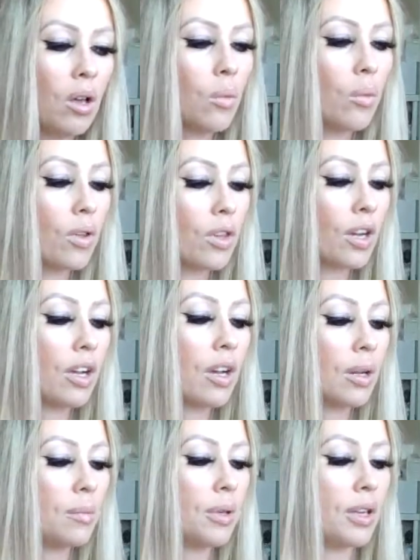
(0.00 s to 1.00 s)
well, there
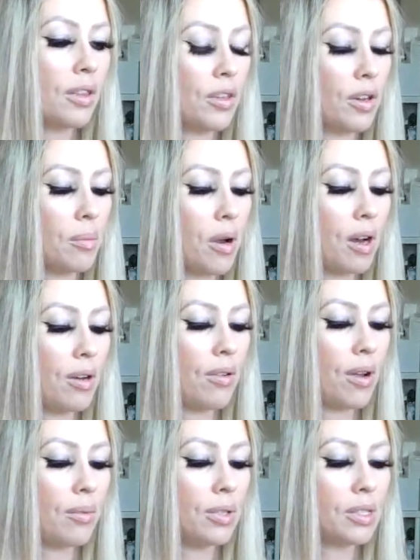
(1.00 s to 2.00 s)
could be a third party,
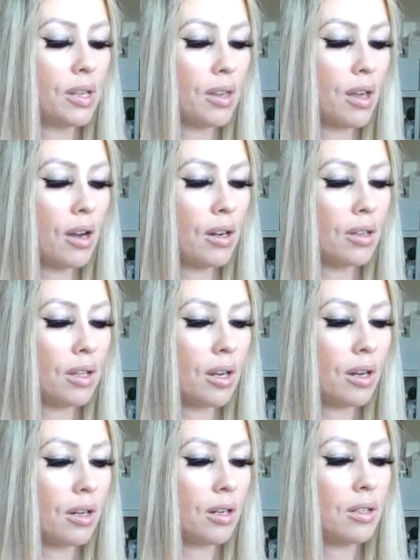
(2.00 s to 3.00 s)
right? We saw that
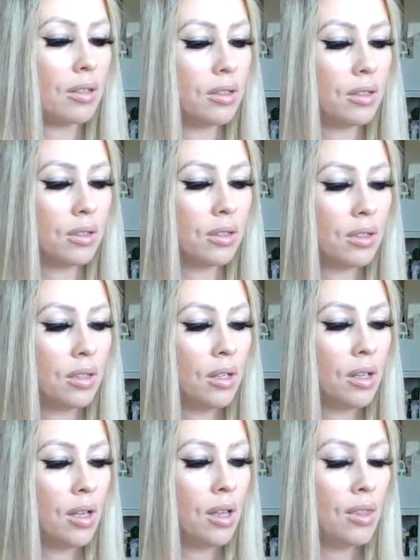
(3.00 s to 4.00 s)
earlier.
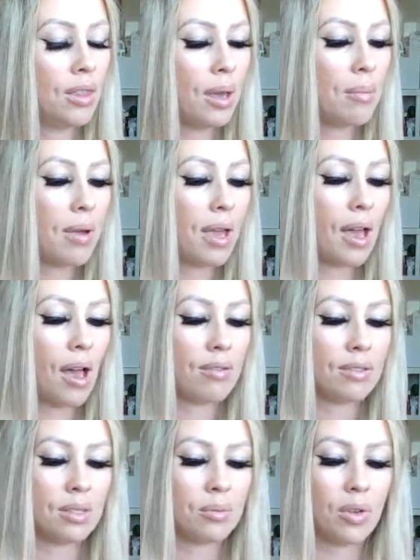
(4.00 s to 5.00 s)
They may have
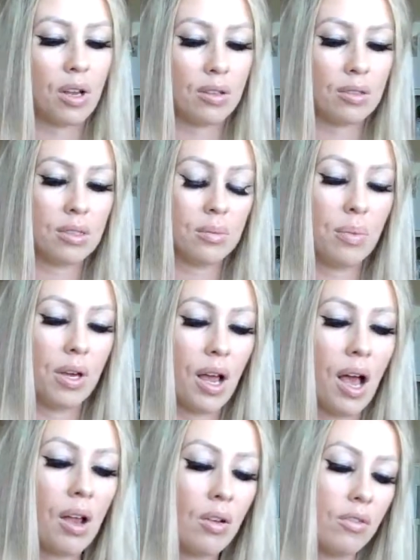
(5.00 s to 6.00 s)
someone else, but
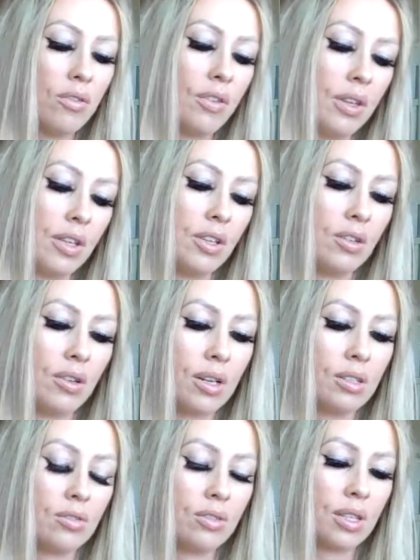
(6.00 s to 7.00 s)
I don't feel like you
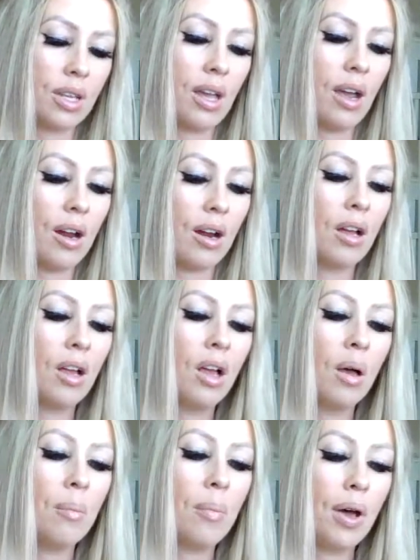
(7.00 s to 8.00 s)
guys really care.
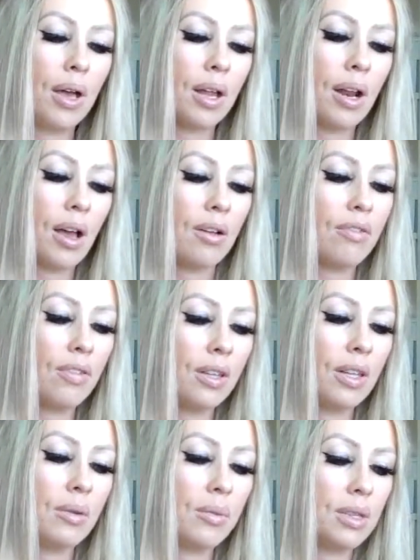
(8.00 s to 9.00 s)
But I feel
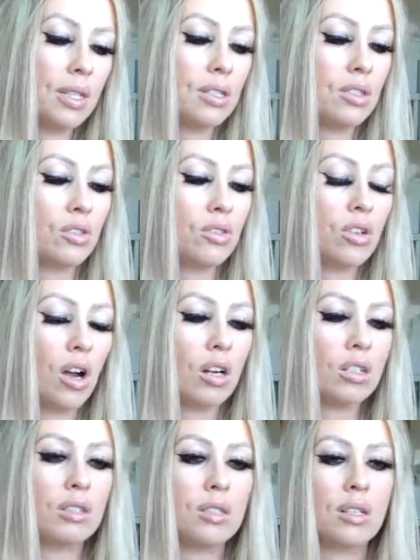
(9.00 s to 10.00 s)
like with these two
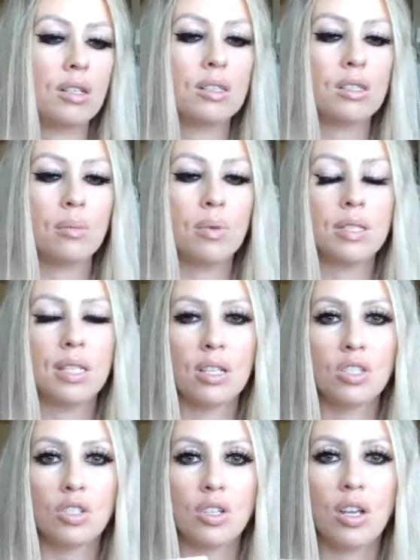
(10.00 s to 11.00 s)
cards, there is a
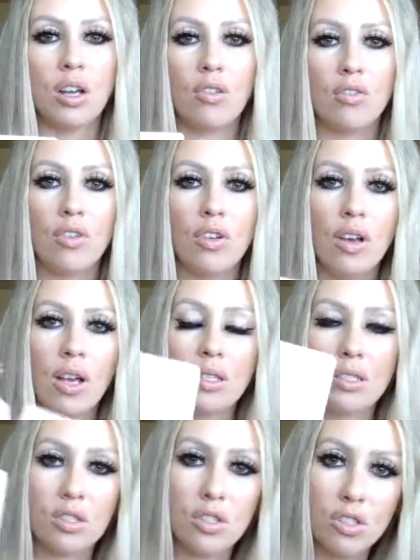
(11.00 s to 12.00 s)
potential here for you guys
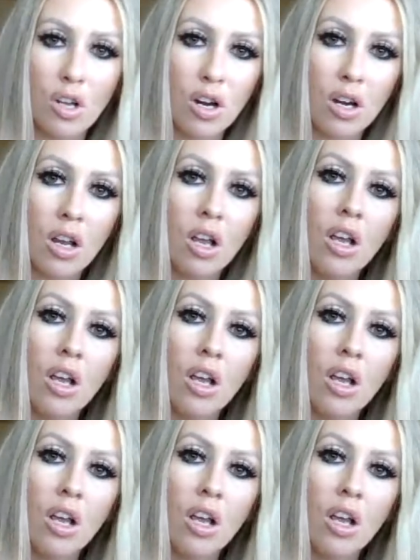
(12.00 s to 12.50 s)
to start